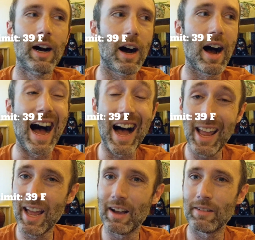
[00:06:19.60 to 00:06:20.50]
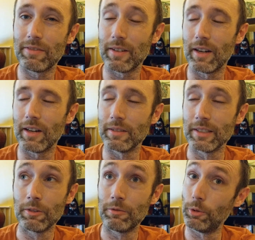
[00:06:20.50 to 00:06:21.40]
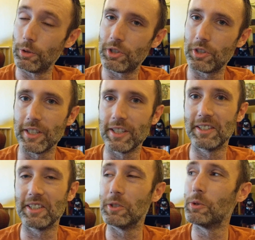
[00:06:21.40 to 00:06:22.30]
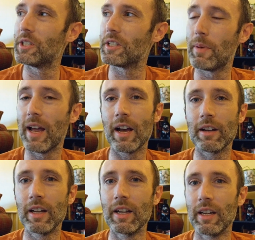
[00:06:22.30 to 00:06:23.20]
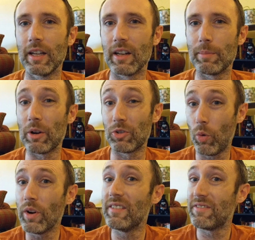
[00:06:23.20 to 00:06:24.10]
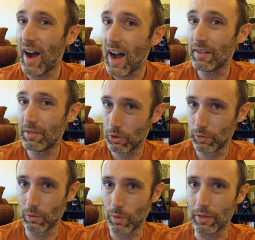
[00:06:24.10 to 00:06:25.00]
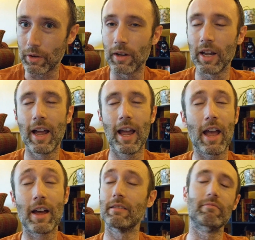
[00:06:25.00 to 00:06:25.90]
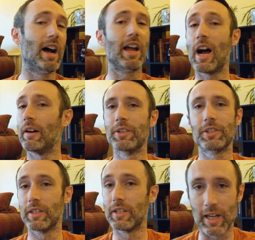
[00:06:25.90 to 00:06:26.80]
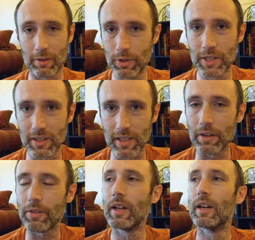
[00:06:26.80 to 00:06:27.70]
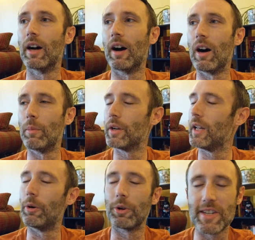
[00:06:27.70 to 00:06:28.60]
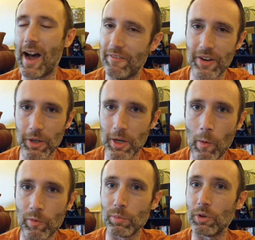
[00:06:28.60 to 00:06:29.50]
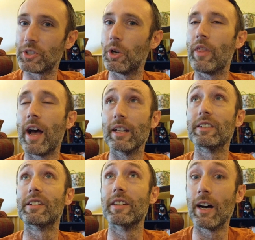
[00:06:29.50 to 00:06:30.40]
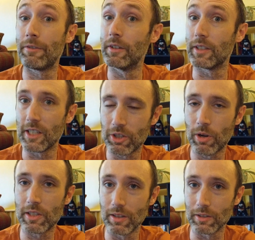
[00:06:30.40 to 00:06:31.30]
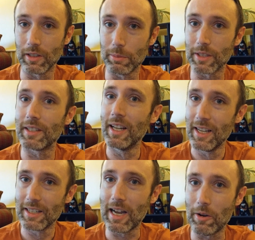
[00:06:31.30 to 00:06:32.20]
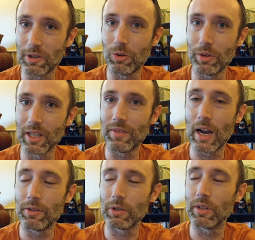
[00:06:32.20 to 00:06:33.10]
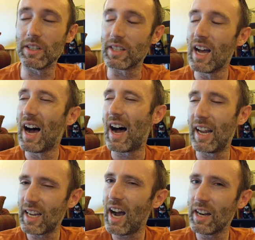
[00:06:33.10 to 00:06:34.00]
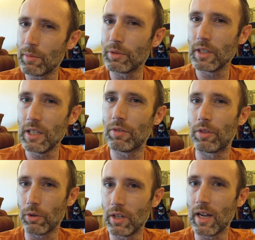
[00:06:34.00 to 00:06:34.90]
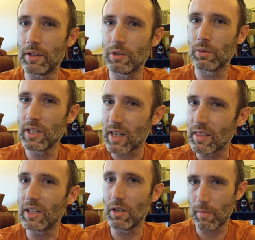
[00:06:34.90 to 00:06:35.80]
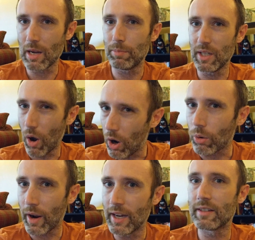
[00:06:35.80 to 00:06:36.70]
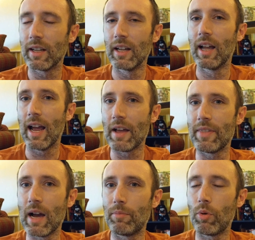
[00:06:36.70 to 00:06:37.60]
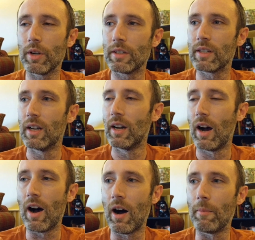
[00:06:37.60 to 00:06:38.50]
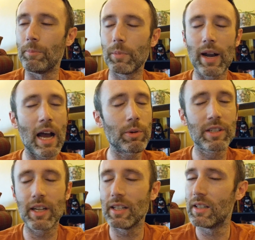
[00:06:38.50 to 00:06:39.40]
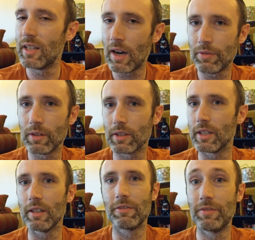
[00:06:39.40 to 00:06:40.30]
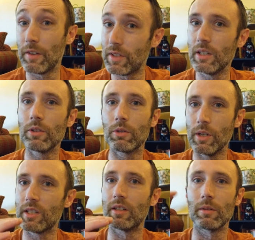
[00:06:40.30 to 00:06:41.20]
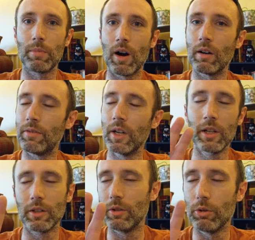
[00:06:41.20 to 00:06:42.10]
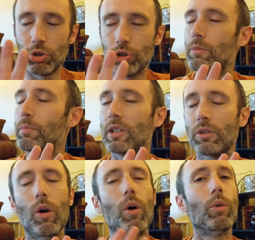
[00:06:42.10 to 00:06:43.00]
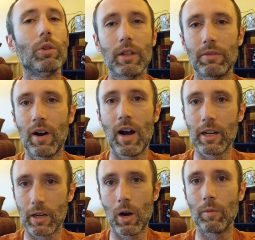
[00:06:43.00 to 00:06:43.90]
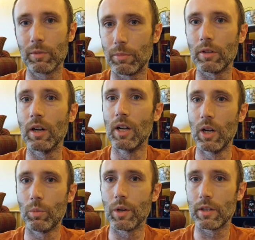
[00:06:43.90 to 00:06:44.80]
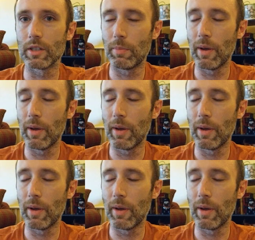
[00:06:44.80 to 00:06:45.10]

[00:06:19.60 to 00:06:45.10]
I have foolishly used this pad in about 25 degree weather, and I obviously did not freeze to death. But I was not very comfortable. So that is definitely stretching the limit down to 25 degrees. I kind of believe the 39 degrees. I think you might be all right at that point. But I would say definitely 50 degrees and above, you should be totally fine and comfortable with this